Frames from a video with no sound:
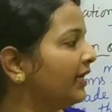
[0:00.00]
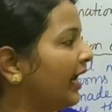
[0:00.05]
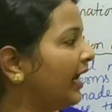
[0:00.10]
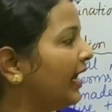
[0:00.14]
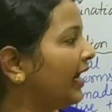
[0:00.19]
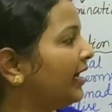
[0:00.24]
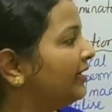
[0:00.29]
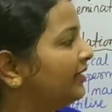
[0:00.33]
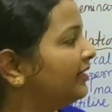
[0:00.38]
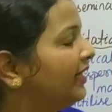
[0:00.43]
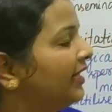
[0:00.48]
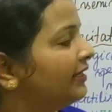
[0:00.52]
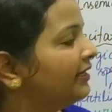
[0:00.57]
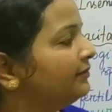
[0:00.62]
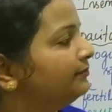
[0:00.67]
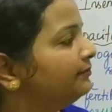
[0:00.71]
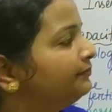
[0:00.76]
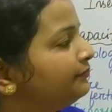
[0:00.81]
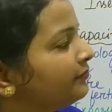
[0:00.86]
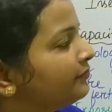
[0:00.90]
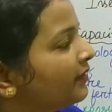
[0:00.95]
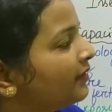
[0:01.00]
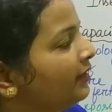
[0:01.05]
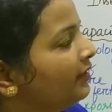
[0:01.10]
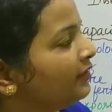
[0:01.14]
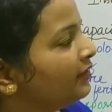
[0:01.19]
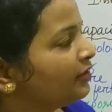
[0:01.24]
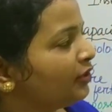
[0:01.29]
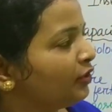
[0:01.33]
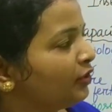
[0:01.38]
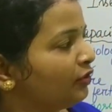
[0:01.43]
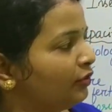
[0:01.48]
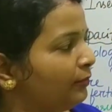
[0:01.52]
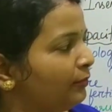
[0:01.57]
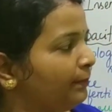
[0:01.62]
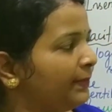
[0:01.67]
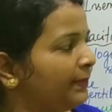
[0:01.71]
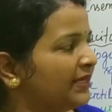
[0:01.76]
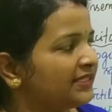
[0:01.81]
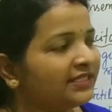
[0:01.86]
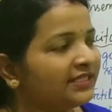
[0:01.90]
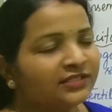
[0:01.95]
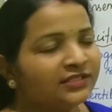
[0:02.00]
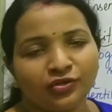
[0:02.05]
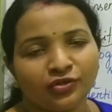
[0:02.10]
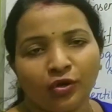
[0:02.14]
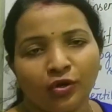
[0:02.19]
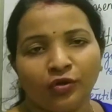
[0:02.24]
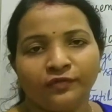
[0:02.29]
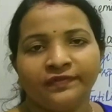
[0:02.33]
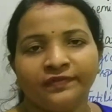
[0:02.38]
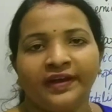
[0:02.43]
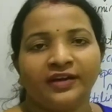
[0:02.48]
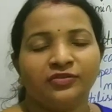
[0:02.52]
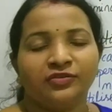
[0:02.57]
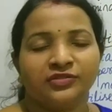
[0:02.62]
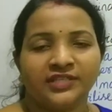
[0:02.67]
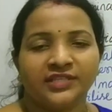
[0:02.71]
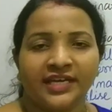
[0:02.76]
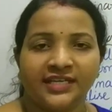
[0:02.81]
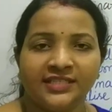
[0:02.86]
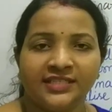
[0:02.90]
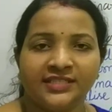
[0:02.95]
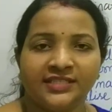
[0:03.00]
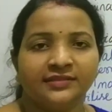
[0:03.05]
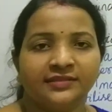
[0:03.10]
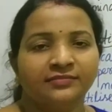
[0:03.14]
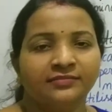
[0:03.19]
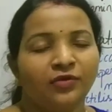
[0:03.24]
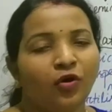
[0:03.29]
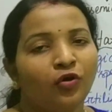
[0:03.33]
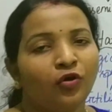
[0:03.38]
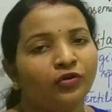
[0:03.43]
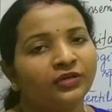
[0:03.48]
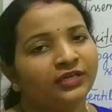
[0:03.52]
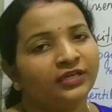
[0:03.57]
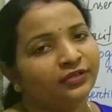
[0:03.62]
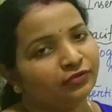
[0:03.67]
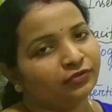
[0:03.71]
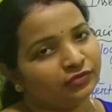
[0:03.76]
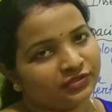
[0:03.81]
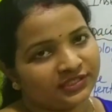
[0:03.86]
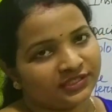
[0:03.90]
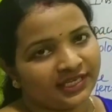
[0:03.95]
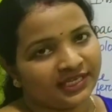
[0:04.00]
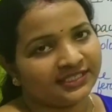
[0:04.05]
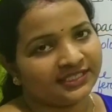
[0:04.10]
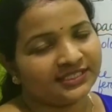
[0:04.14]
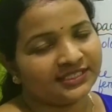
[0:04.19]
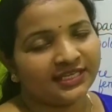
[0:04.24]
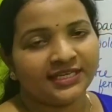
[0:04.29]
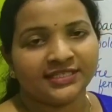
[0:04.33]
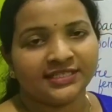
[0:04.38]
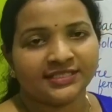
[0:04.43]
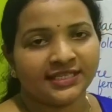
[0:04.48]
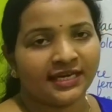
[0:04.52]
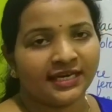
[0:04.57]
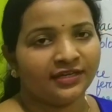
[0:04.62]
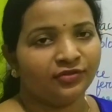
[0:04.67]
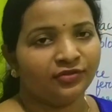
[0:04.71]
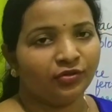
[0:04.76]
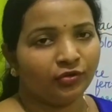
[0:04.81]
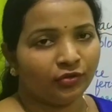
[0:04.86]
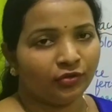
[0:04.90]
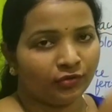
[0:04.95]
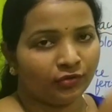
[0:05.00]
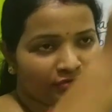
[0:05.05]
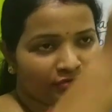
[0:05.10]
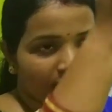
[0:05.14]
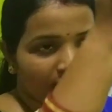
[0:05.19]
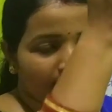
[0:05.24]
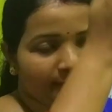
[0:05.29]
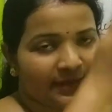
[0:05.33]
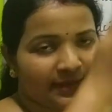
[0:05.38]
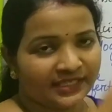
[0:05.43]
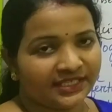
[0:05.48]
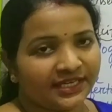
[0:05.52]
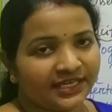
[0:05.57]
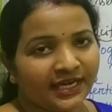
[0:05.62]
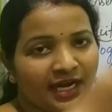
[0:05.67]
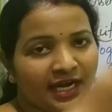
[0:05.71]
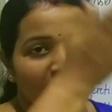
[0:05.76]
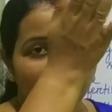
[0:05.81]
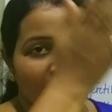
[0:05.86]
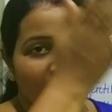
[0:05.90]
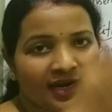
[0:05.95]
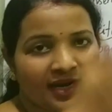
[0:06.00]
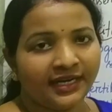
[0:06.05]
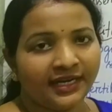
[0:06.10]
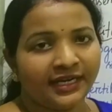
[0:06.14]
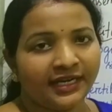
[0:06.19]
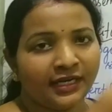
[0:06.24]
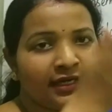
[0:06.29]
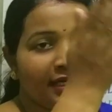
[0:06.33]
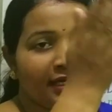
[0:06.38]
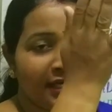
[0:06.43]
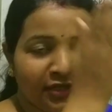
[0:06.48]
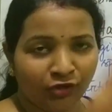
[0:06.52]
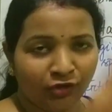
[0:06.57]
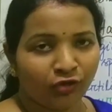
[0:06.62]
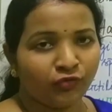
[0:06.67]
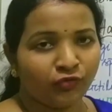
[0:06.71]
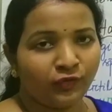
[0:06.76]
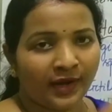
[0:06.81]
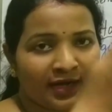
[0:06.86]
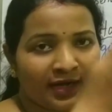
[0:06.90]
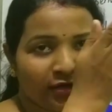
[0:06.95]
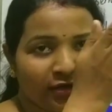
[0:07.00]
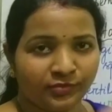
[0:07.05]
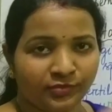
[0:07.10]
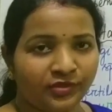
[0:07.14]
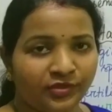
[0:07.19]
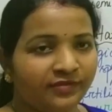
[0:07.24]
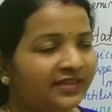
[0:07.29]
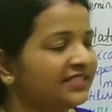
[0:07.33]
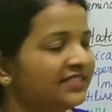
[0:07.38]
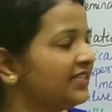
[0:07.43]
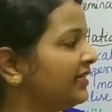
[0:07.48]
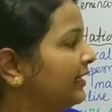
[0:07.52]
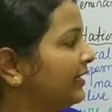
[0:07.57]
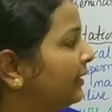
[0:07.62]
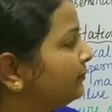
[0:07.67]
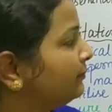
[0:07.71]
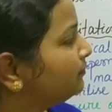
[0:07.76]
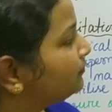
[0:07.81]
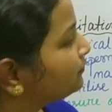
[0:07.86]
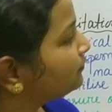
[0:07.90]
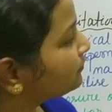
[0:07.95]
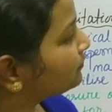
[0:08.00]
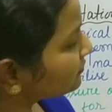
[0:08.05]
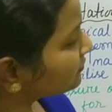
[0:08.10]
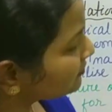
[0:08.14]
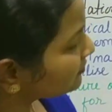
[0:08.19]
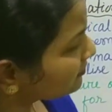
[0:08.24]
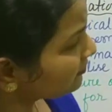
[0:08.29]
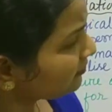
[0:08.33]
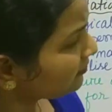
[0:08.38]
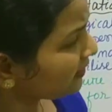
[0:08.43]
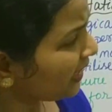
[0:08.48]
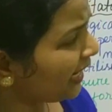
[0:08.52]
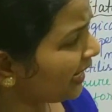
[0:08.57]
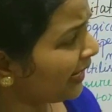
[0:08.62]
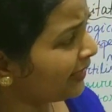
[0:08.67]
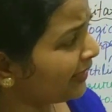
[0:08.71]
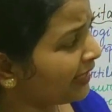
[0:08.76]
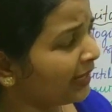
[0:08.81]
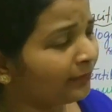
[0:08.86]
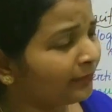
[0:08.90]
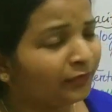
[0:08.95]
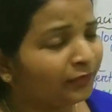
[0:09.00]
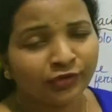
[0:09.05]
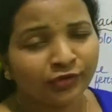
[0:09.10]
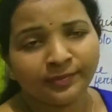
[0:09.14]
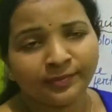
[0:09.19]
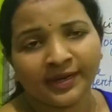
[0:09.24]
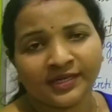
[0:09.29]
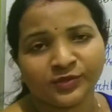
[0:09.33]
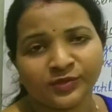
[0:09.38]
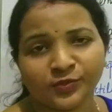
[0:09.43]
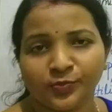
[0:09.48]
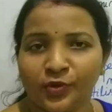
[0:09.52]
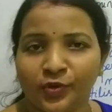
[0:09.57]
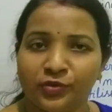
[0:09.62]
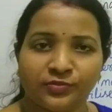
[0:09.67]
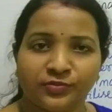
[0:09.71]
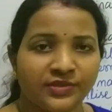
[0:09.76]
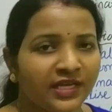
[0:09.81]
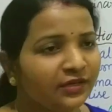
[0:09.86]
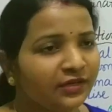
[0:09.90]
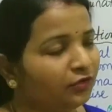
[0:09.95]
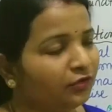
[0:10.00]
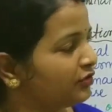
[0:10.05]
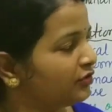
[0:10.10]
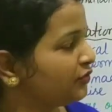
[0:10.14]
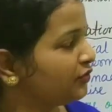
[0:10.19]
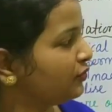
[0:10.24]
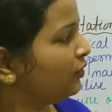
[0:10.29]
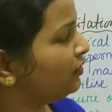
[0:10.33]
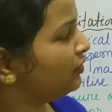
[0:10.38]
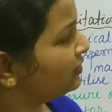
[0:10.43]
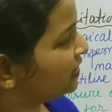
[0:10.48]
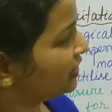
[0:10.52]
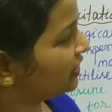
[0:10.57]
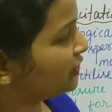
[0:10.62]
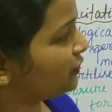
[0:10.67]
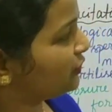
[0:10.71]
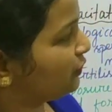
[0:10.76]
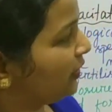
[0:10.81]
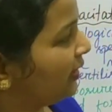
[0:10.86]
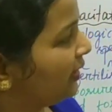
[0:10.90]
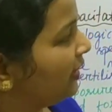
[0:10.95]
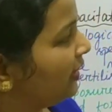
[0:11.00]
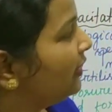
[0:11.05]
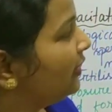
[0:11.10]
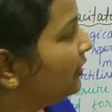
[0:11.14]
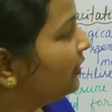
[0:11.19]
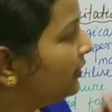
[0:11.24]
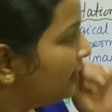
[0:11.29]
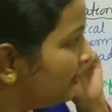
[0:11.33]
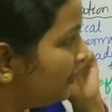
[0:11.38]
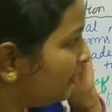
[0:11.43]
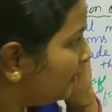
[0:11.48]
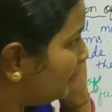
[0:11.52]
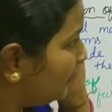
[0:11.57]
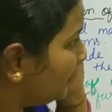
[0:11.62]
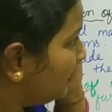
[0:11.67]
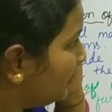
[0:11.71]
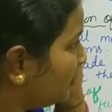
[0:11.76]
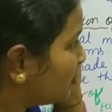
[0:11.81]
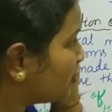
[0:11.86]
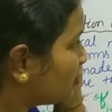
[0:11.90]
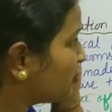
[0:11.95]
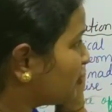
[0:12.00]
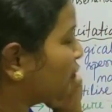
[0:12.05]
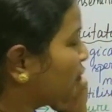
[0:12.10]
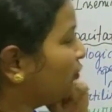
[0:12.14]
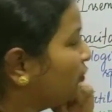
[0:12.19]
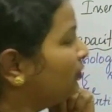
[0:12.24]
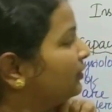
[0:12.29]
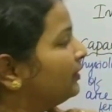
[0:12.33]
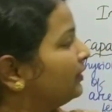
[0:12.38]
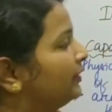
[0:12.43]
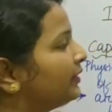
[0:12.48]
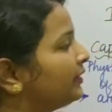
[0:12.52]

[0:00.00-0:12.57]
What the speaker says: and then the presence of phagocytes or leukocytes inside the vaginal wall, inner wall of the vagina, and abnormal sperms are also destroyed. So